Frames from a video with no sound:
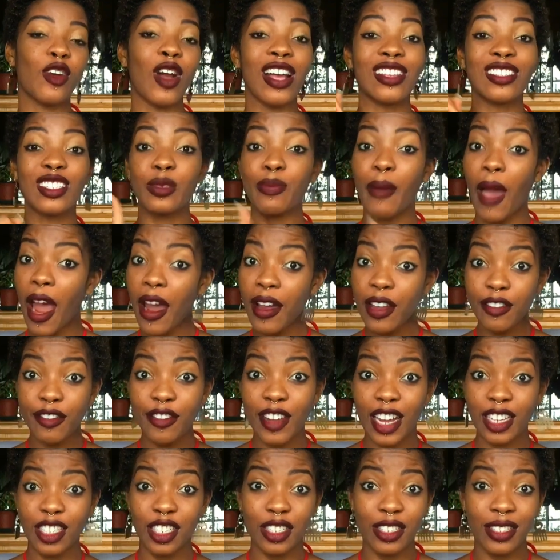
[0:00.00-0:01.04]
aspiring
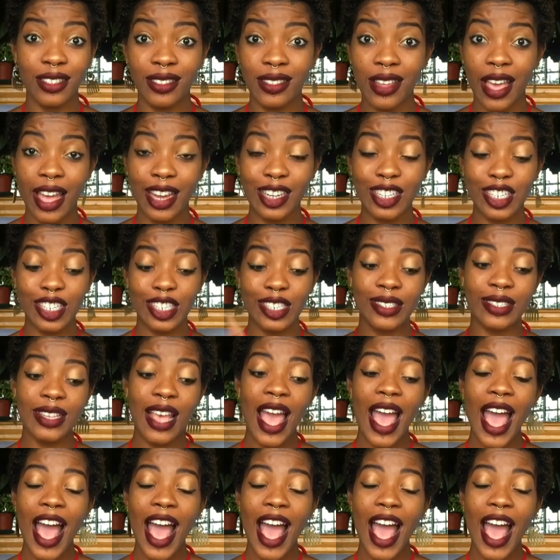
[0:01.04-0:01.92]
fashion designers,